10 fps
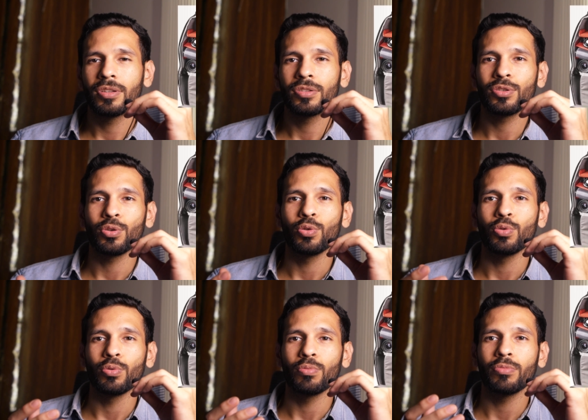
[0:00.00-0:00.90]

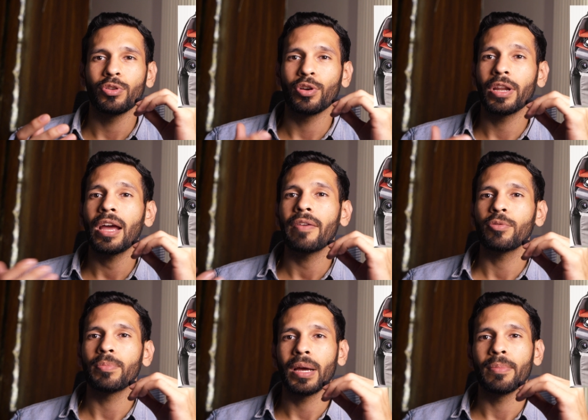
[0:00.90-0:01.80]
So you're gonna have to
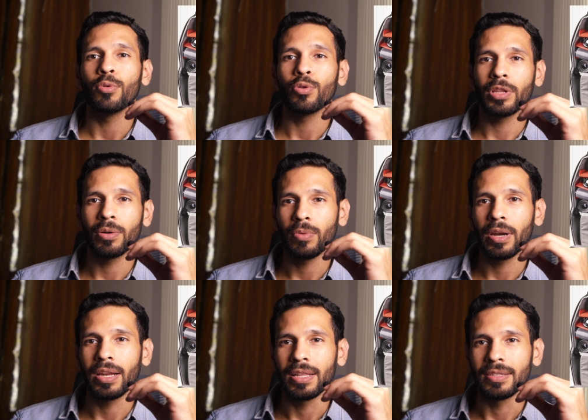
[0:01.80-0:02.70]
buy more than
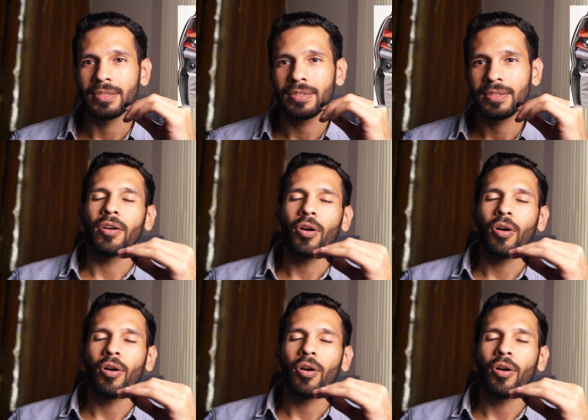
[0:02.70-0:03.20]
one lens.